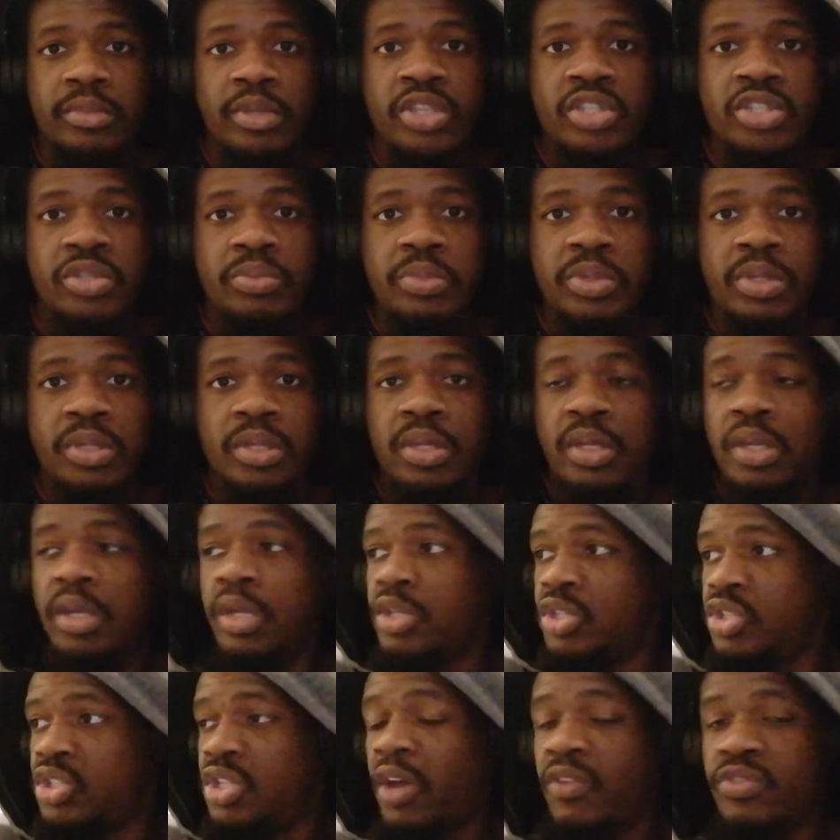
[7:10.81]
Is me?
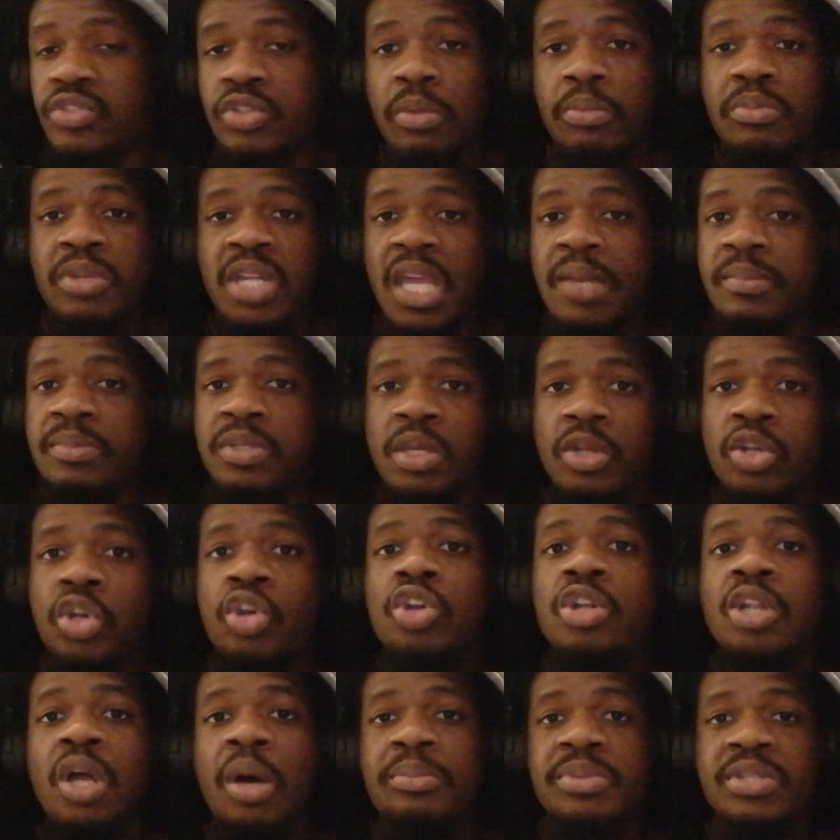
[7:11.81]
She have some names on
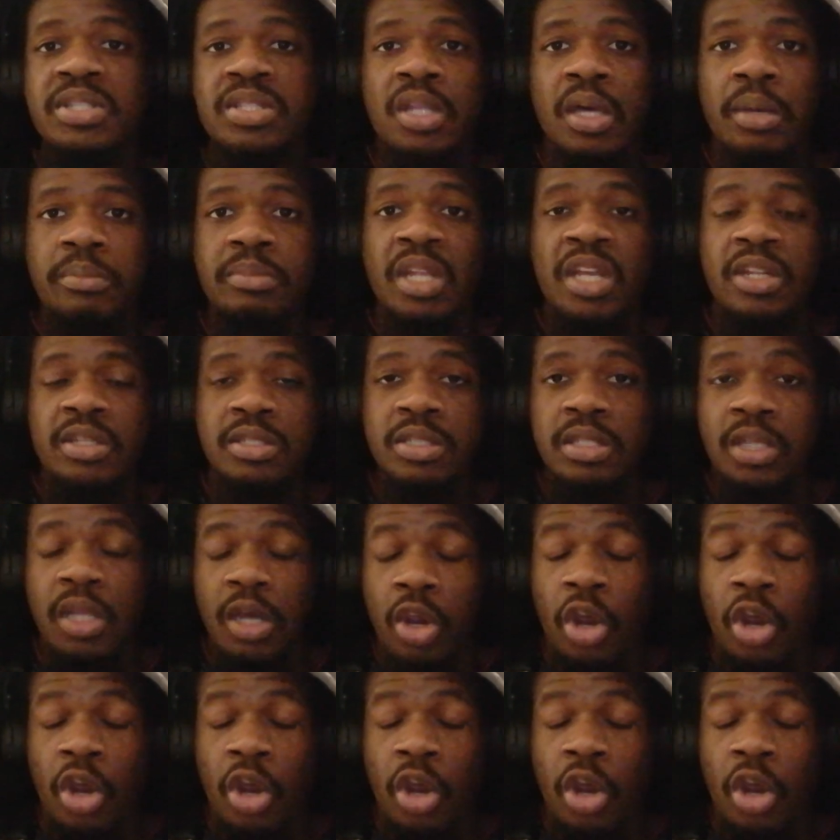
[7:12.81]
her lump stand that